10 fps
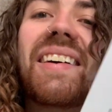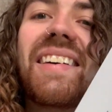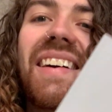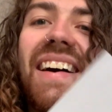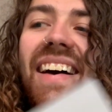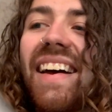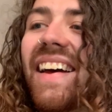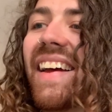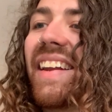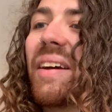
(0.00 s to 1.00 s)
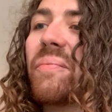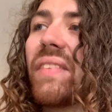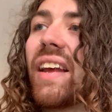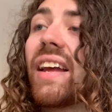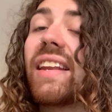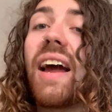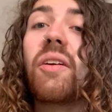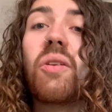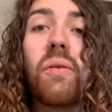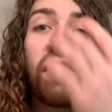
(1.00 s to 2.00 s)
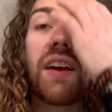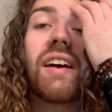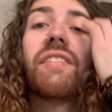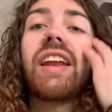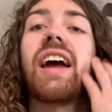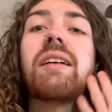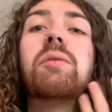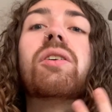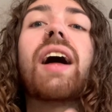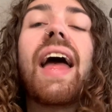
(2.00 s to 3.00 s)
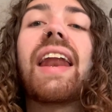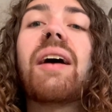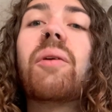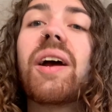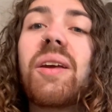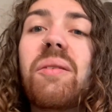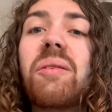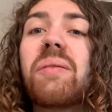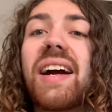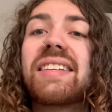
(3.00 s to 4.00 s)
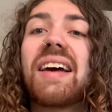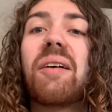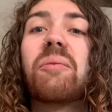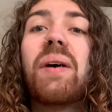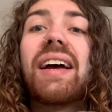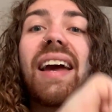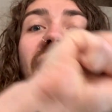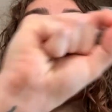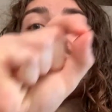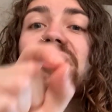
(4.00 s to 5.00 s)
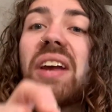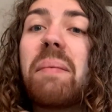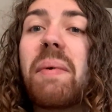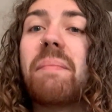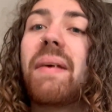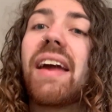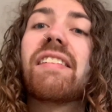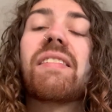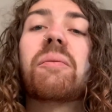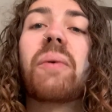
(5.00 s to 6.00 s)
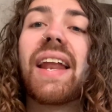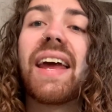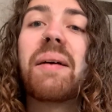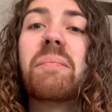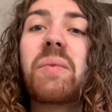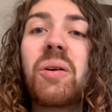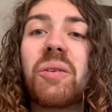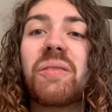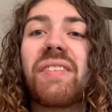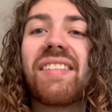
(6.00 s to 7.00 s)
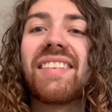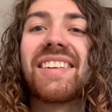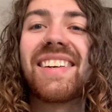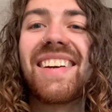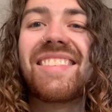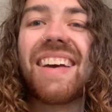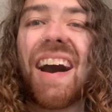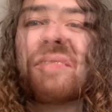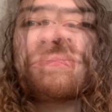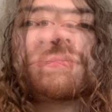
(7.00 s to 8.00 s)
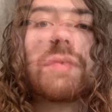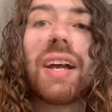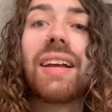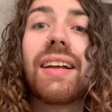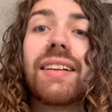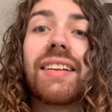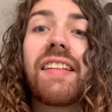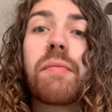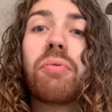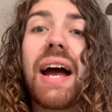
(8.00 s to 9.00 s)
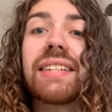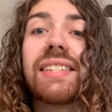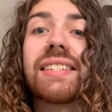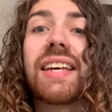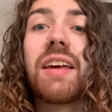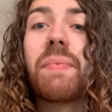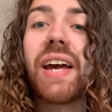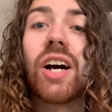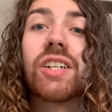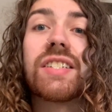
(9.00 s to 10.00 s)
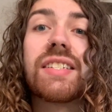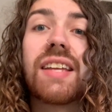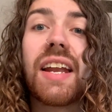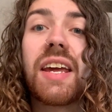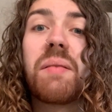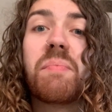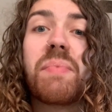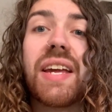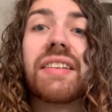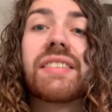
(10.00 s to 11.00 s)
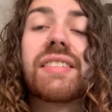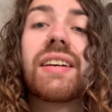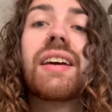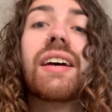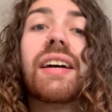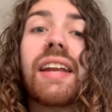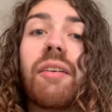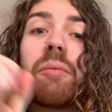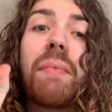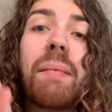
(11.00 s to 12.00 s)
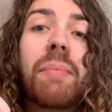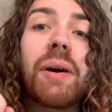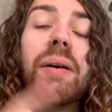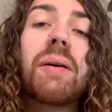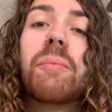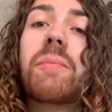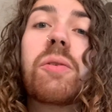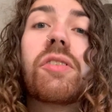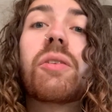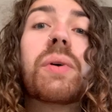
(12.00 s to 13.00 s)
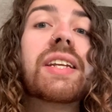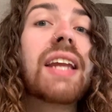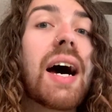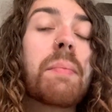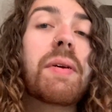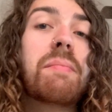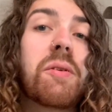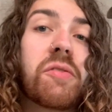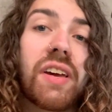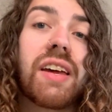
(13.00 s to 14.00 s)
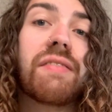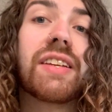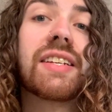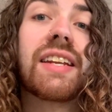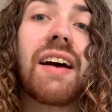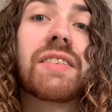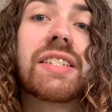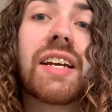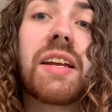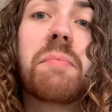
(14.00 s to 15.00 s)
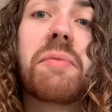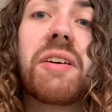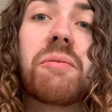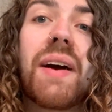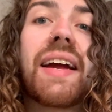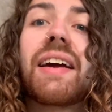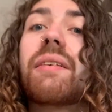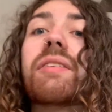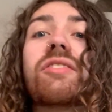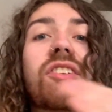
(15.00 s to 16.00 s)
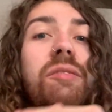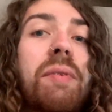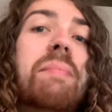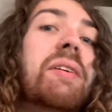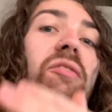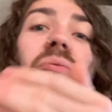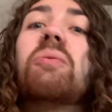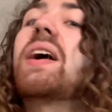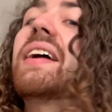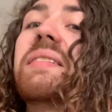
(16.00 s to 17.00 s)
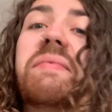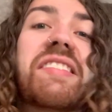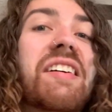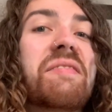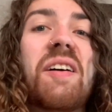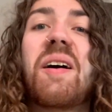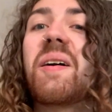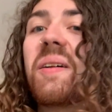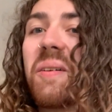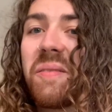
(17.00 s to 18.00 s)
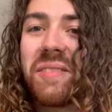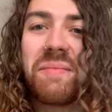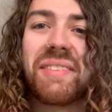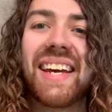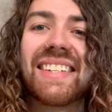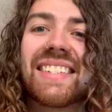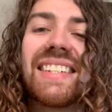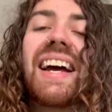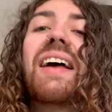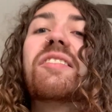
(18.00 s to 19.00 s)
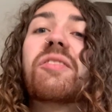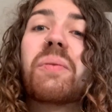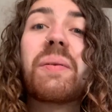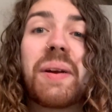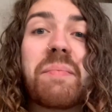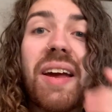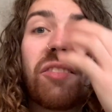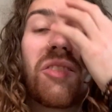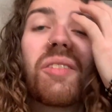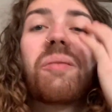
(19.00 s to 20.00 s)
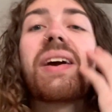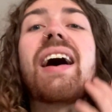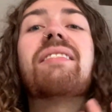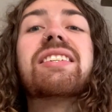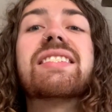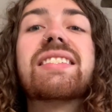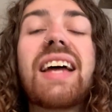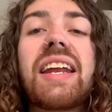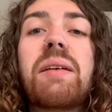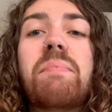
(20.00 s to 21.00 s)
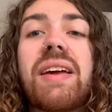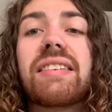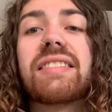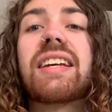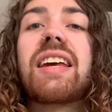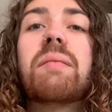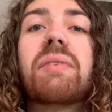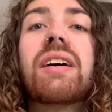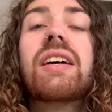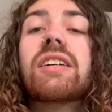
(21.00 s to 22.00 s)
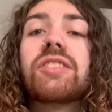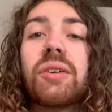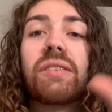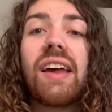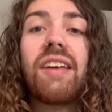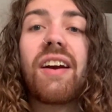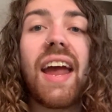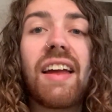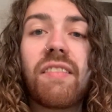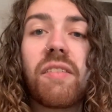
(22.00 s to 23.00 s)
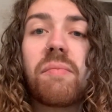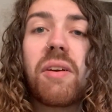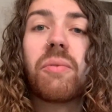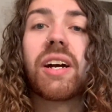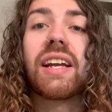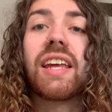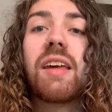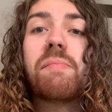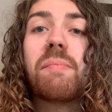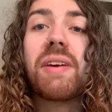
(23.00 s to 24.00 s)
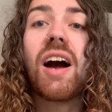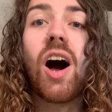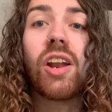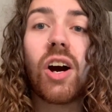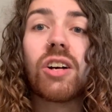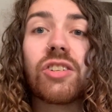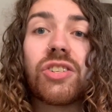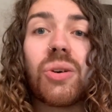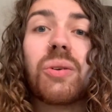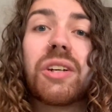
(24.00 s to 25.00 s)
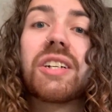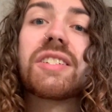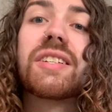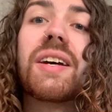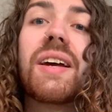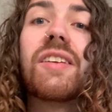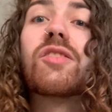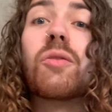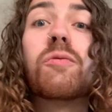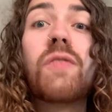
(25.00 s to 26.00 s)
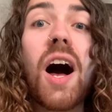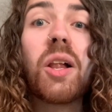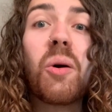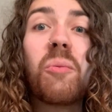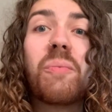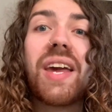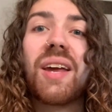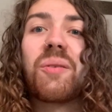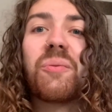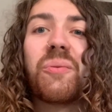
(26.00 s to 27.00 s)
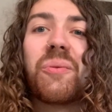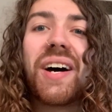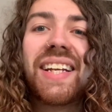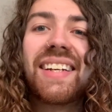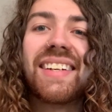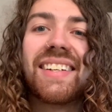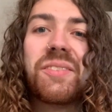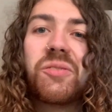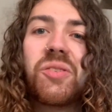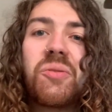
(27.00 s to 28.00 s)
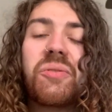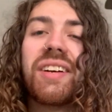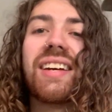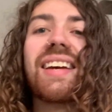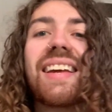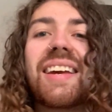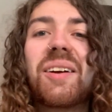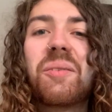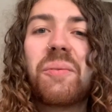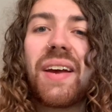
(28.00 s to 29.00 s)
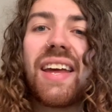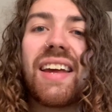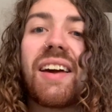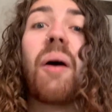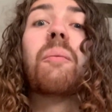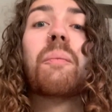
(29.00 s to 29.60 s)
Good. Now you think of an animal, and I want you to write down what kind of shape it makes when it moves. Good job. Let's practice keeping our steady beat. Now remember, music would not be music if it didn't have a steady beat, right? It would just be a bunch of random stuff all over the place. So we want to make sure that we have a steady beat to keep. So take your hands with me, we're going to keep the beat on our shoulders. So follow me. 1, 2, here we go.